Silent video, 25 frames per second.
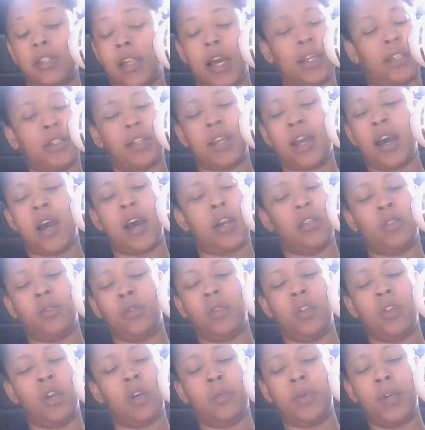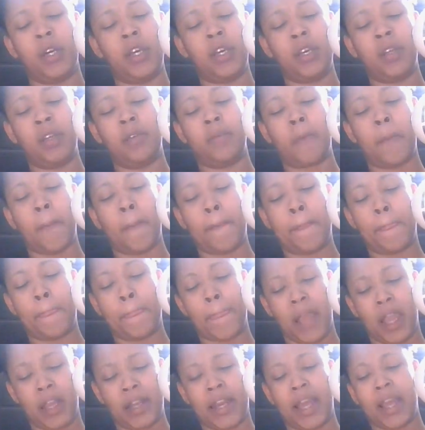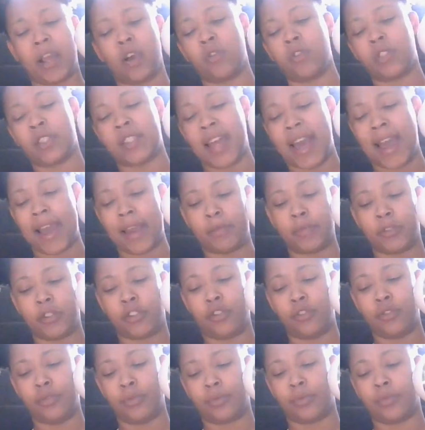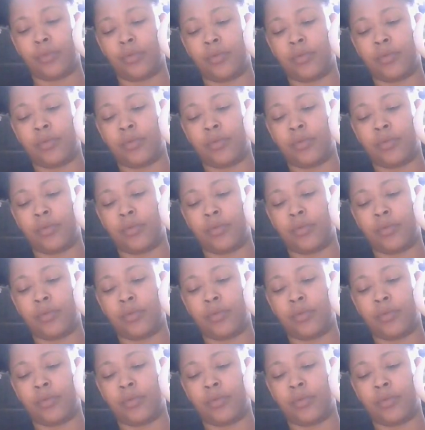like, nah, you know what? And they gonna side with you.